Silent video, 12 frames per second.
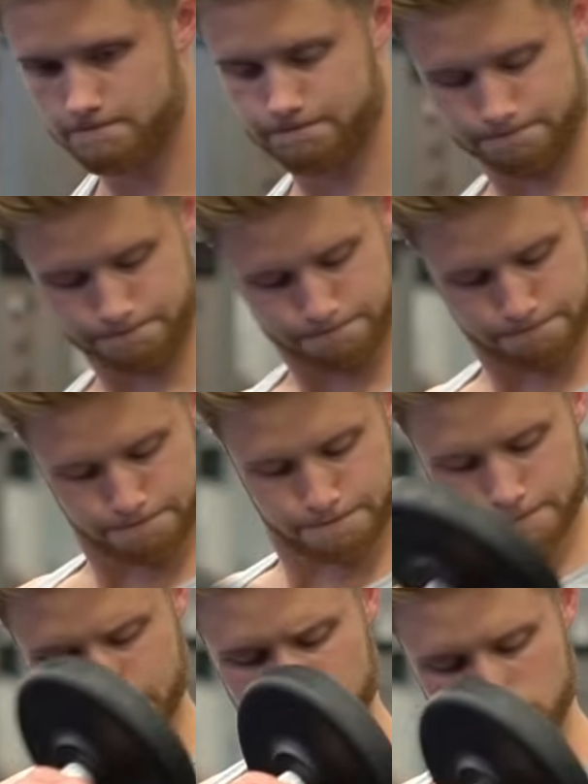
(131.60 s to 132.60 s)
like most
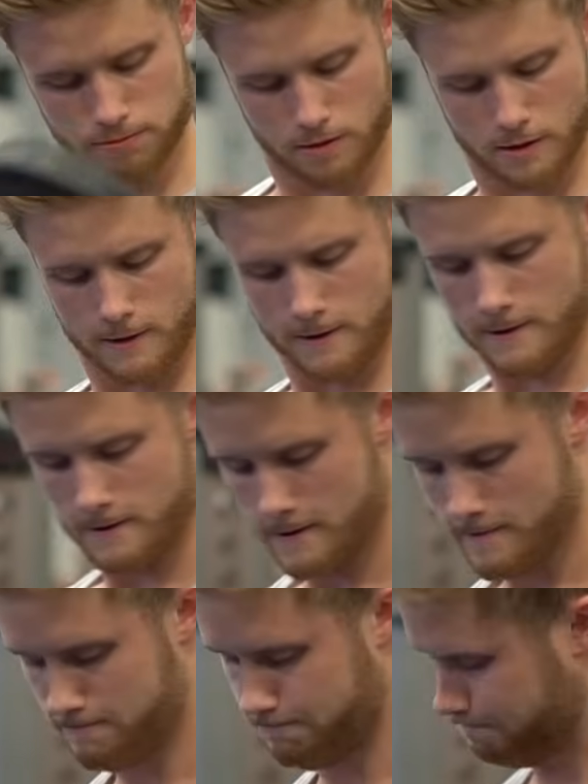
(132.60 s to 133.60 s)
curls, will target the
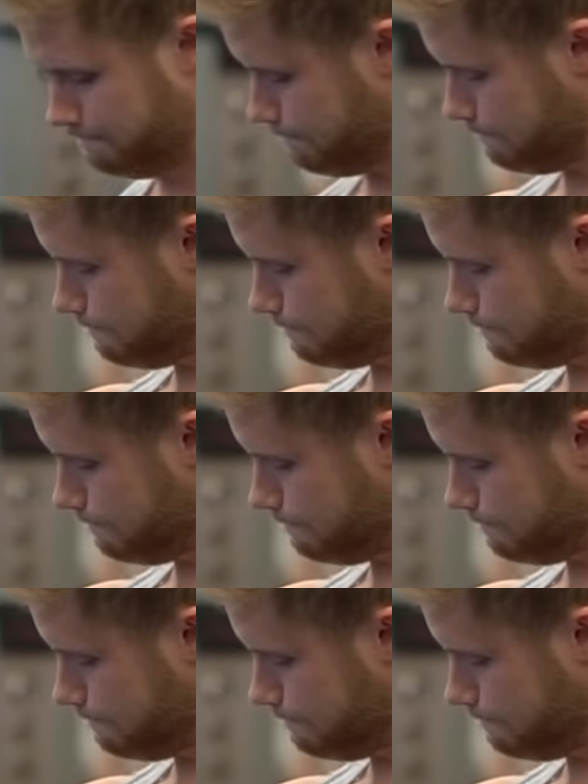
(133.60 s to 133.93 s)
biceps to a large